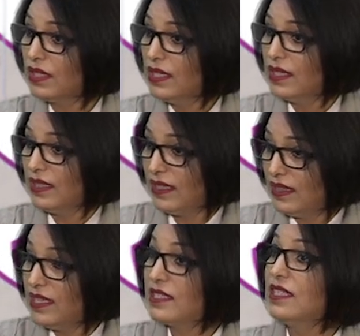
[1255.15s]
that
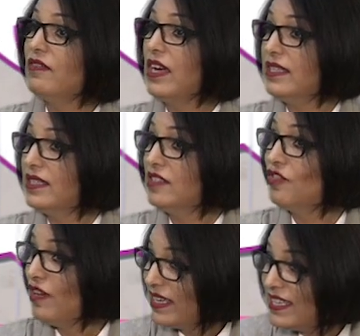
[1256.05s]
this device is
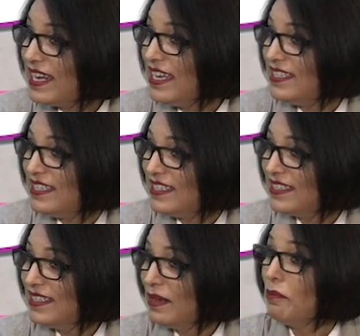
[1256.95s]
regulated
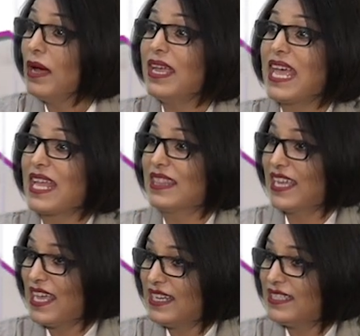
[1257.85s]
by Health
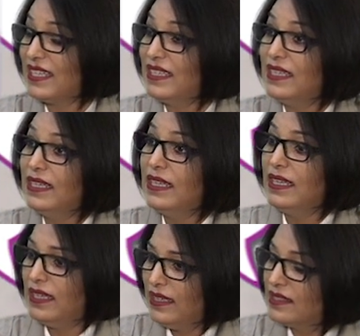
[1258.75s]
Canada,
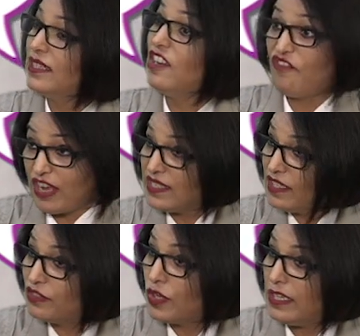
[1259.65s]
it's an
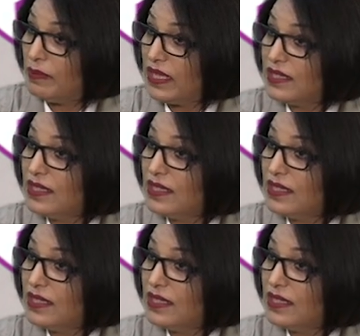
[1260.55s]
invasive treatment.